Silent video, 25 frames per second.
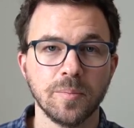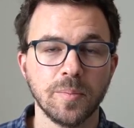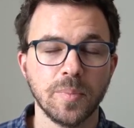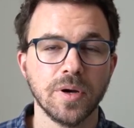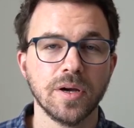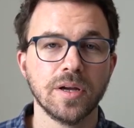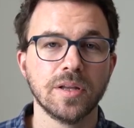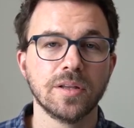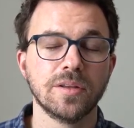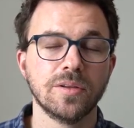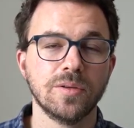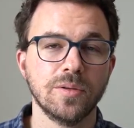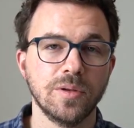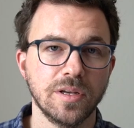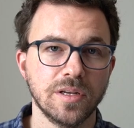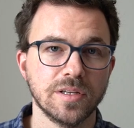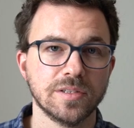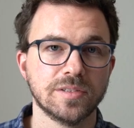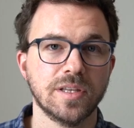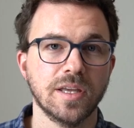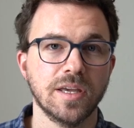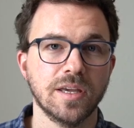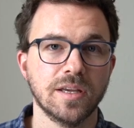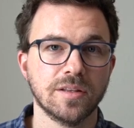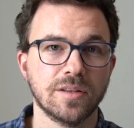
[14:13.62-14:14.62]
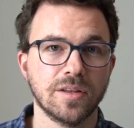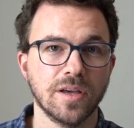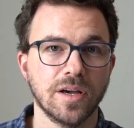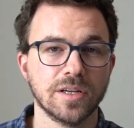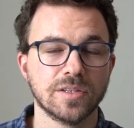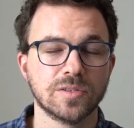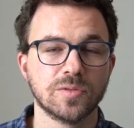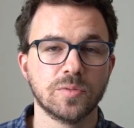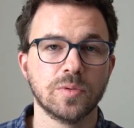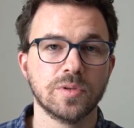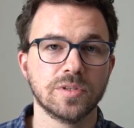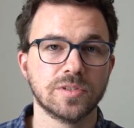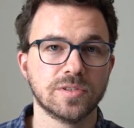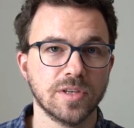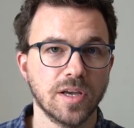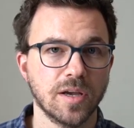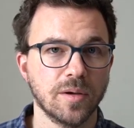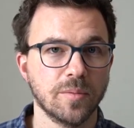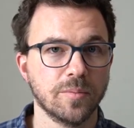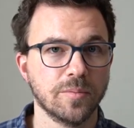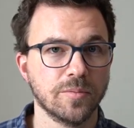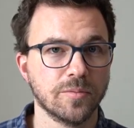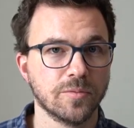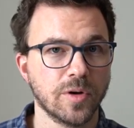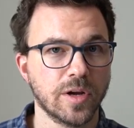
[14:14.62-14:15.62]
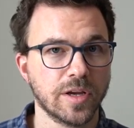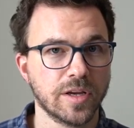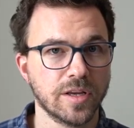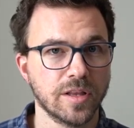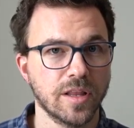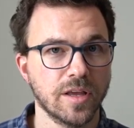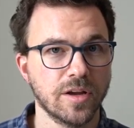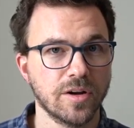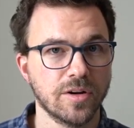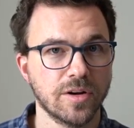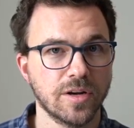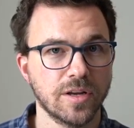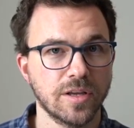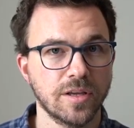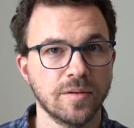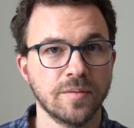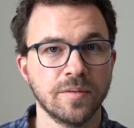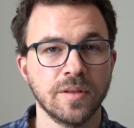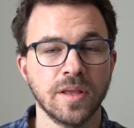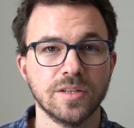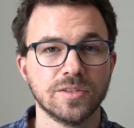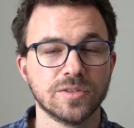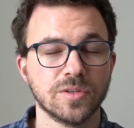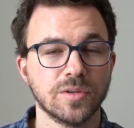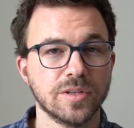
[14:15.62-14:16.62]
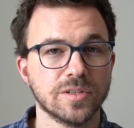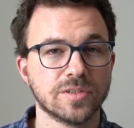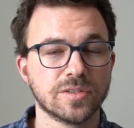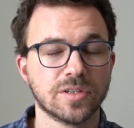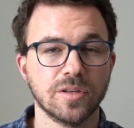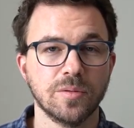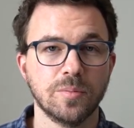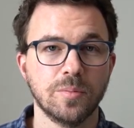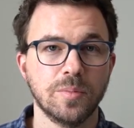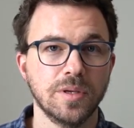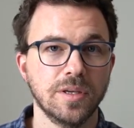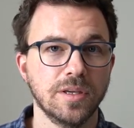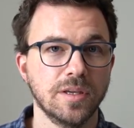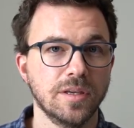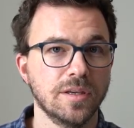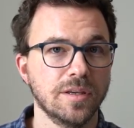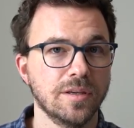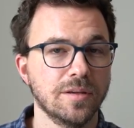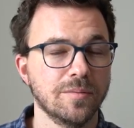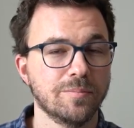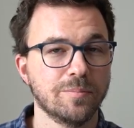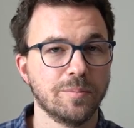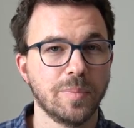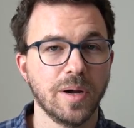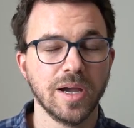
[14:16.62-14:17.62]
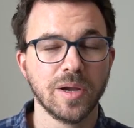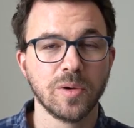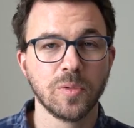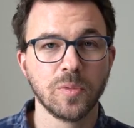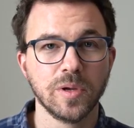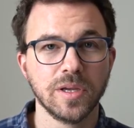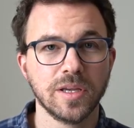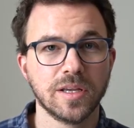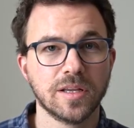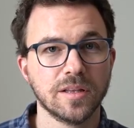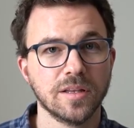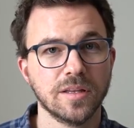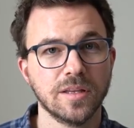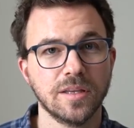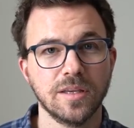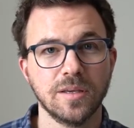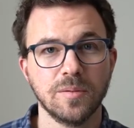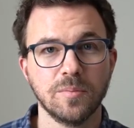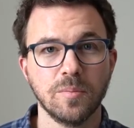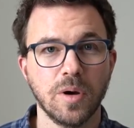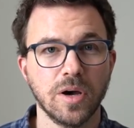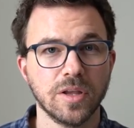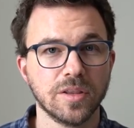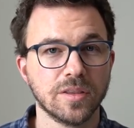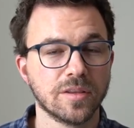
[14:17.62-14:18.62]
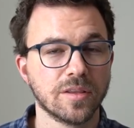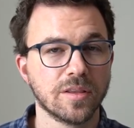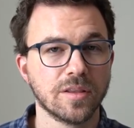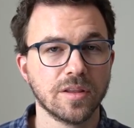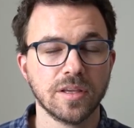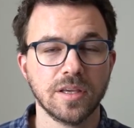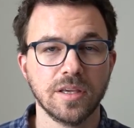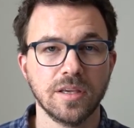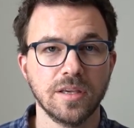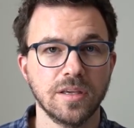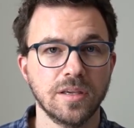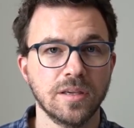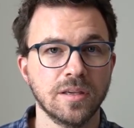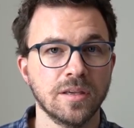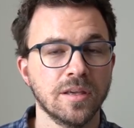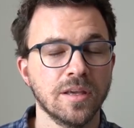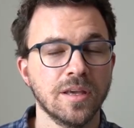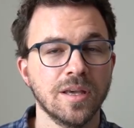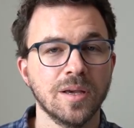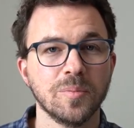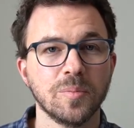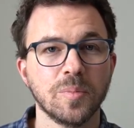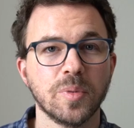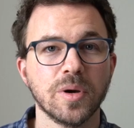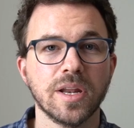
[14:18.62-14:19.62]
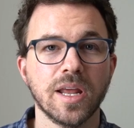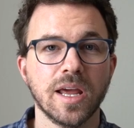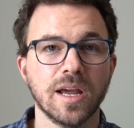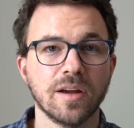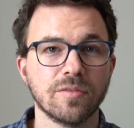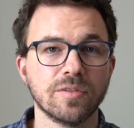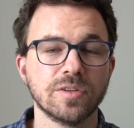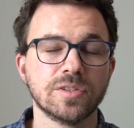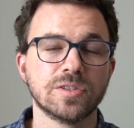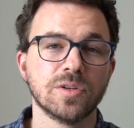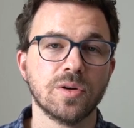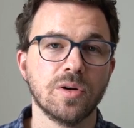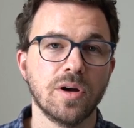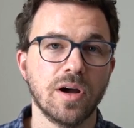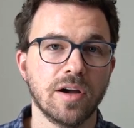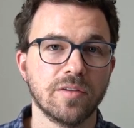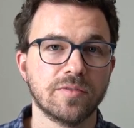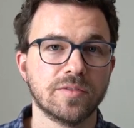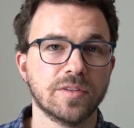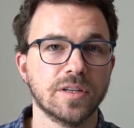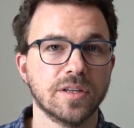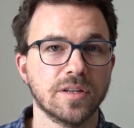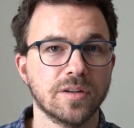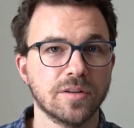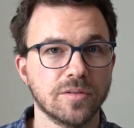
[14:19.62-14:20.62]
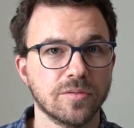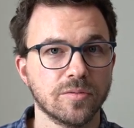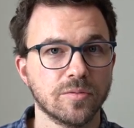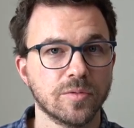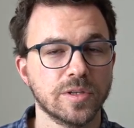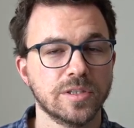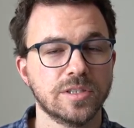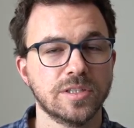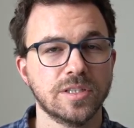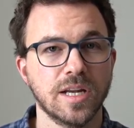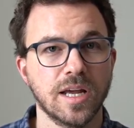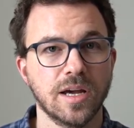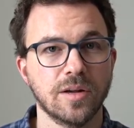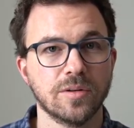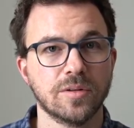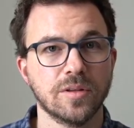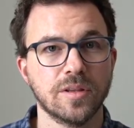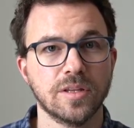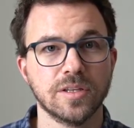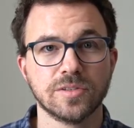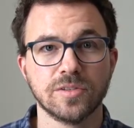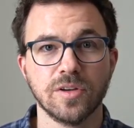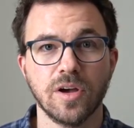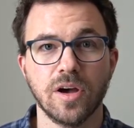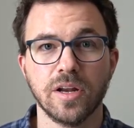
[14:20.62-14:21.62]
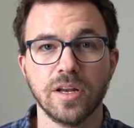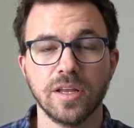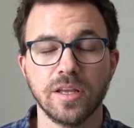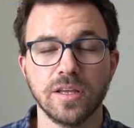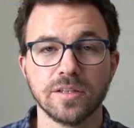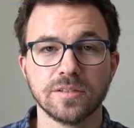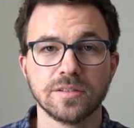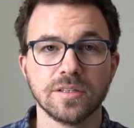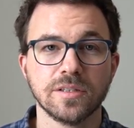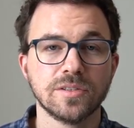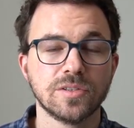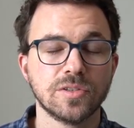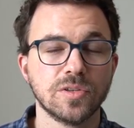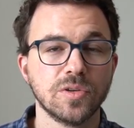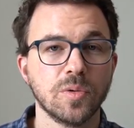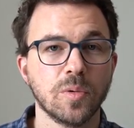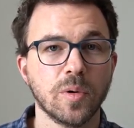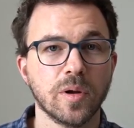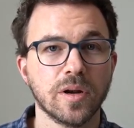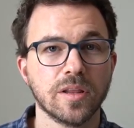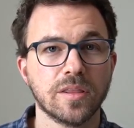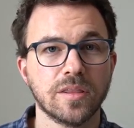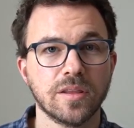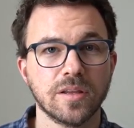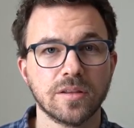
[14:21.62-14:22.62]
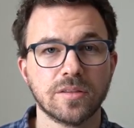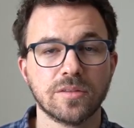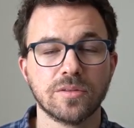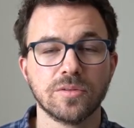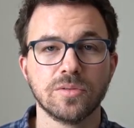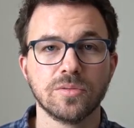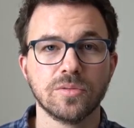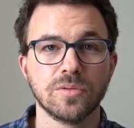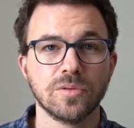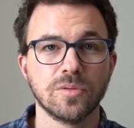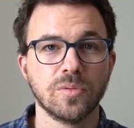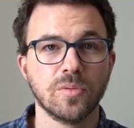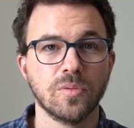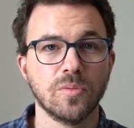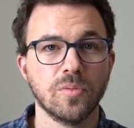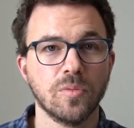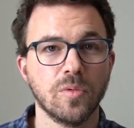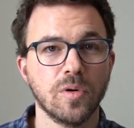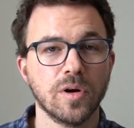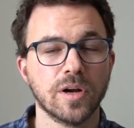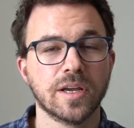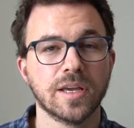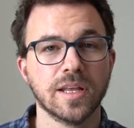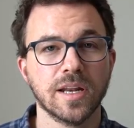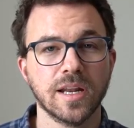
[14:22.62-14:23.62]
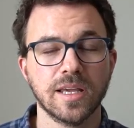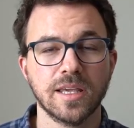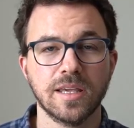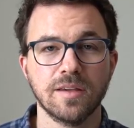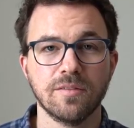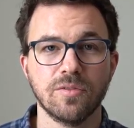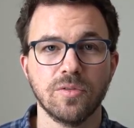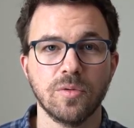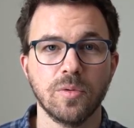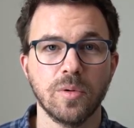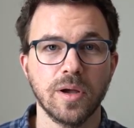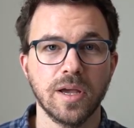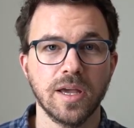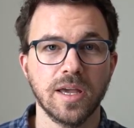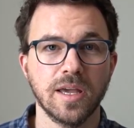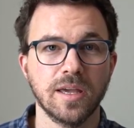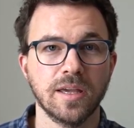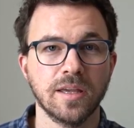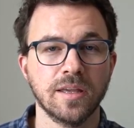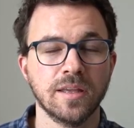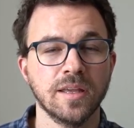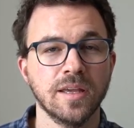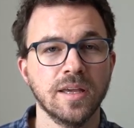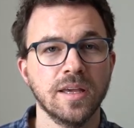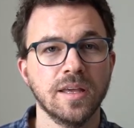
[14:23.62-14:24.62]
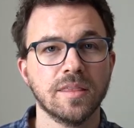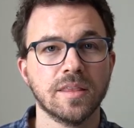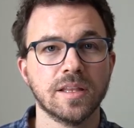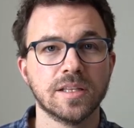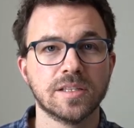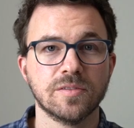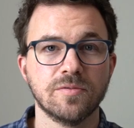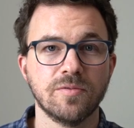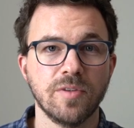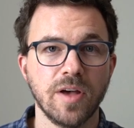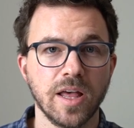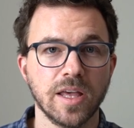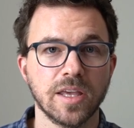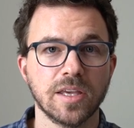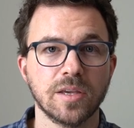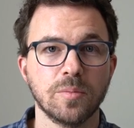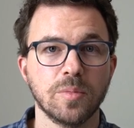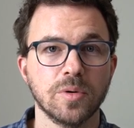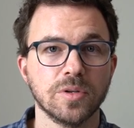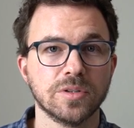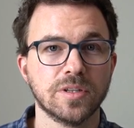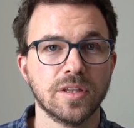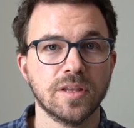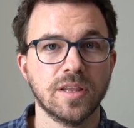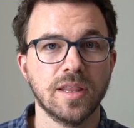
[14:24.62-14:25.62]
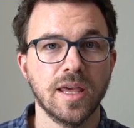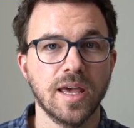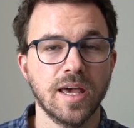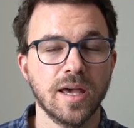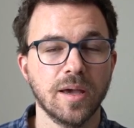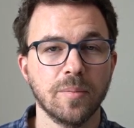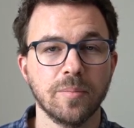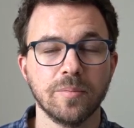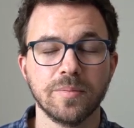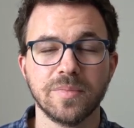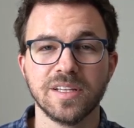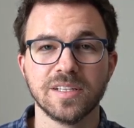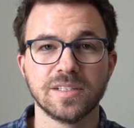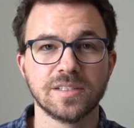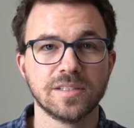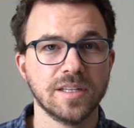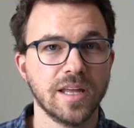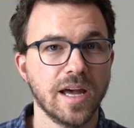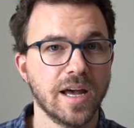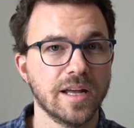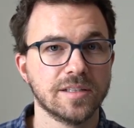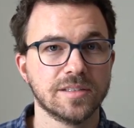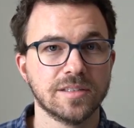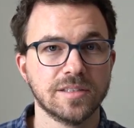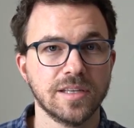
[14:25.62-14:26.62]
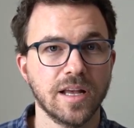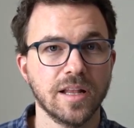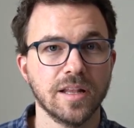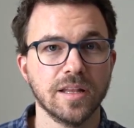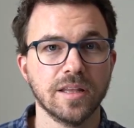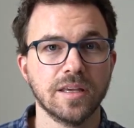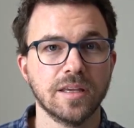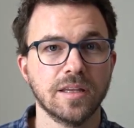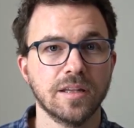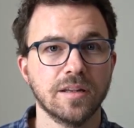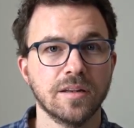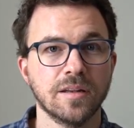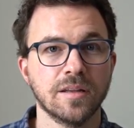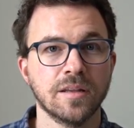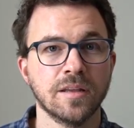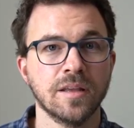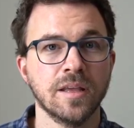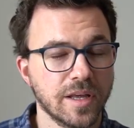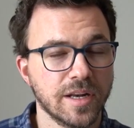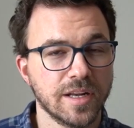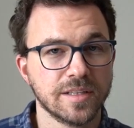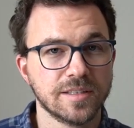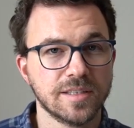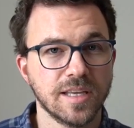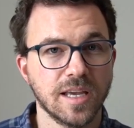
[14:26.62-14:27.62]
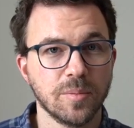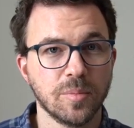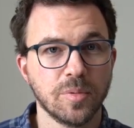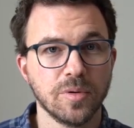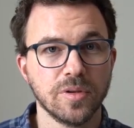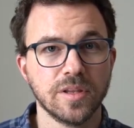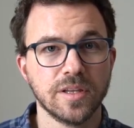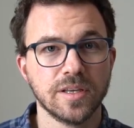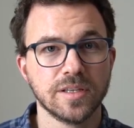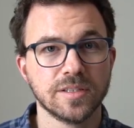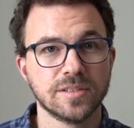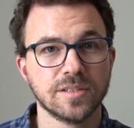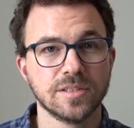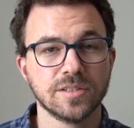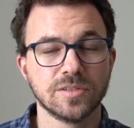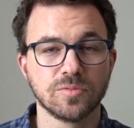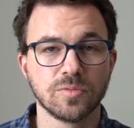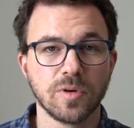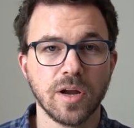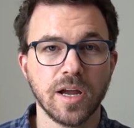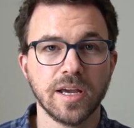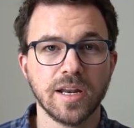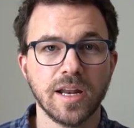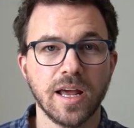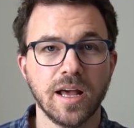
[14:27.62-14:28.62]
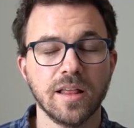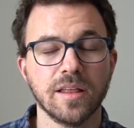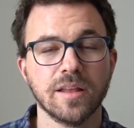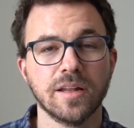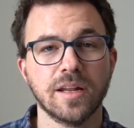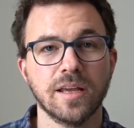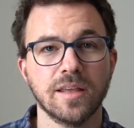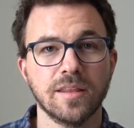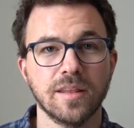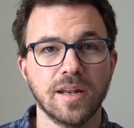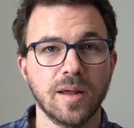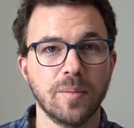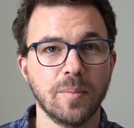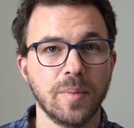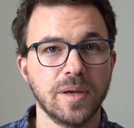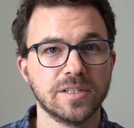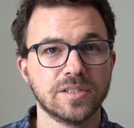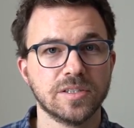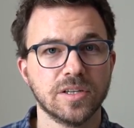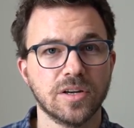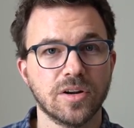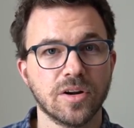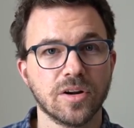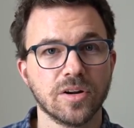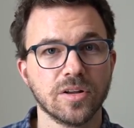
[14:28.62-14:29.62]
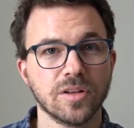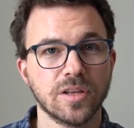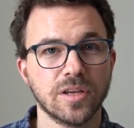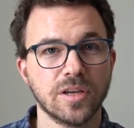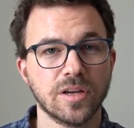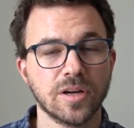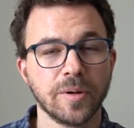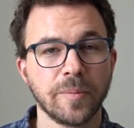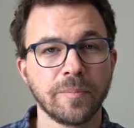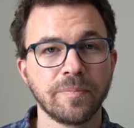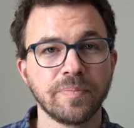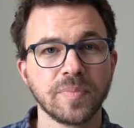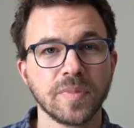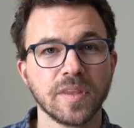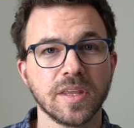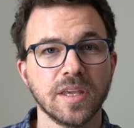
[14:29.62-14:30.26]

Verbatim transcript: but you need to stay in touch with some regularity. So this could be bi-weekly, monthly, but every so often reaching out to this audience. And so you want to think through, what can I give away that's valuable to them, that's not selling? An example of this is Ryan Holiday that I mentioned earlier.